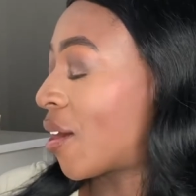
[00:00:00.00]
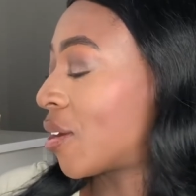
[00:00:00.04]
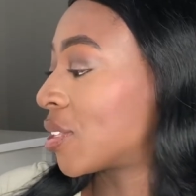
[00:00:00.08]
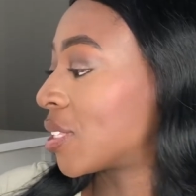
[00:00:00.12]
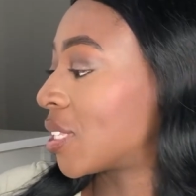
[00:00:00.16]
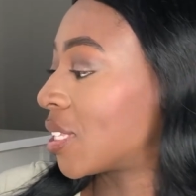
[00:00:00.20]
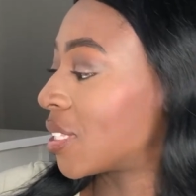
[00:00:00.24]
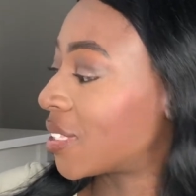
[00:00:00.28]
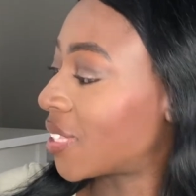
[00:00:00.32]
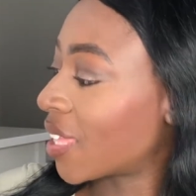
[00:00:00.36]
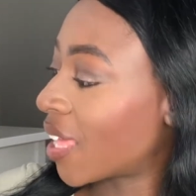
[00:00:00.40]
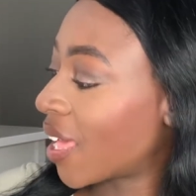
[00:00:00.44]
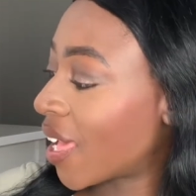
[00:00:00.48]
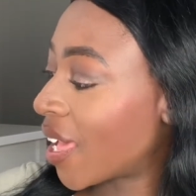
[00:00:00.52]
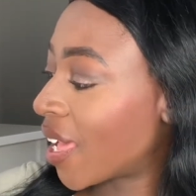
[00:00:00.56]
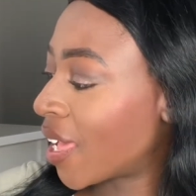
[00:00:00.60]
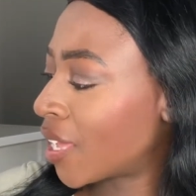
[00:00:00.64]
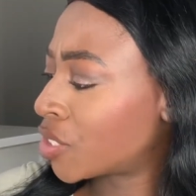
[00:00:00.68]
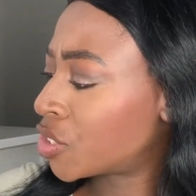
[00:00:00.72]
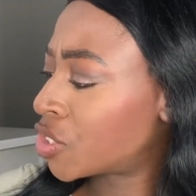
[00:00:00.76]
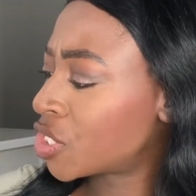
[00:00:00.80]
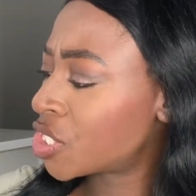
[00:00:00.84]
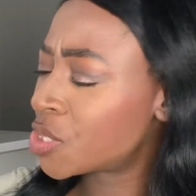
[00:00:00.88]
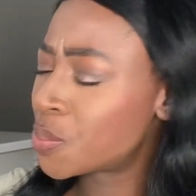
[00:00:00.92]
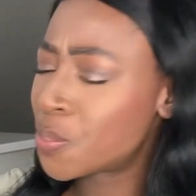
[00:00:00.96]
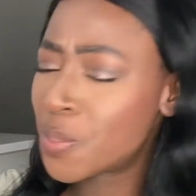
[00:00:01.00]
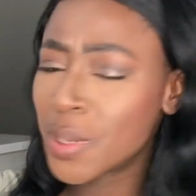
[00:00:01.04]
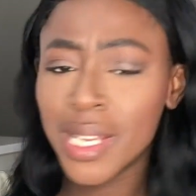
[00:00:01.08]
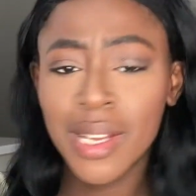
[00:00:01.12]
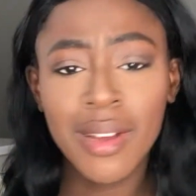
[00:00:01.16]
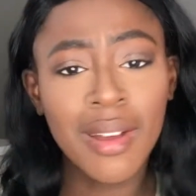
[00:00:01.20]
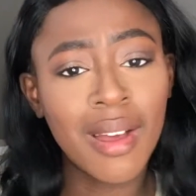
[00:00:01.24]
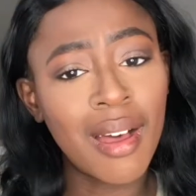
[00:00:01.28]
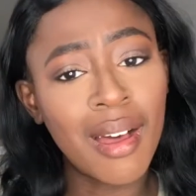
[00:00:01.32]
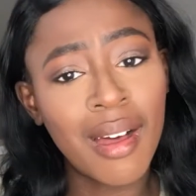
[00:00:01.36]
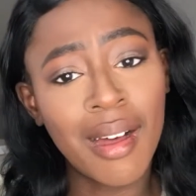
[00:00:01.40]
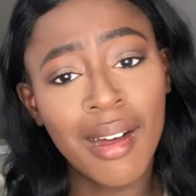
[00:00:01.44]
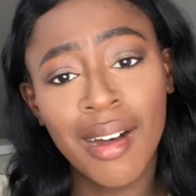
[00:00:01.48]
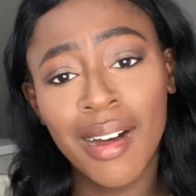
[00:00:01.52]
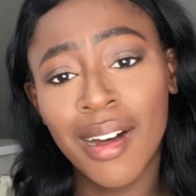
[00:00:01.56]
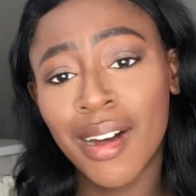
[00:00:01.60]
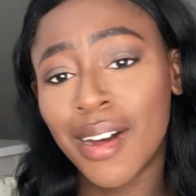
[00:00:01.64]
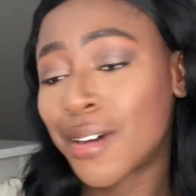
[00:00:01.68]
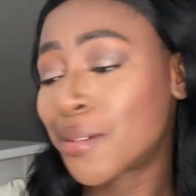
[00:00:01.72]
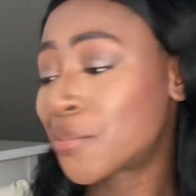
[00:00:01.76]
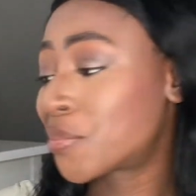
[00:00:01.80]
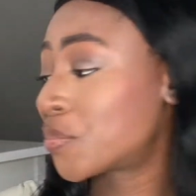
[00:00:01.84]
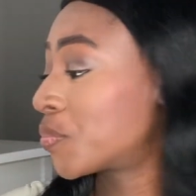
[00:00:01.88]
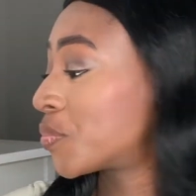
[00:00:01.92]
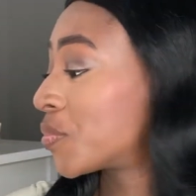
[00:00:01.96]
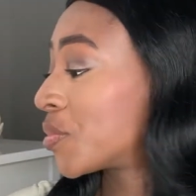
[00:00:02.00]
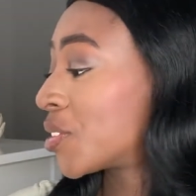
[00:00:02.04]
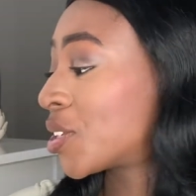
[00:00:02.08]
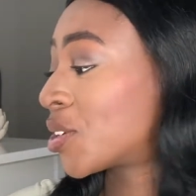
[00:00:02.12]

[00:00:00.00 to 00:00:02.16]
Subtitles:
on the day, just be calm.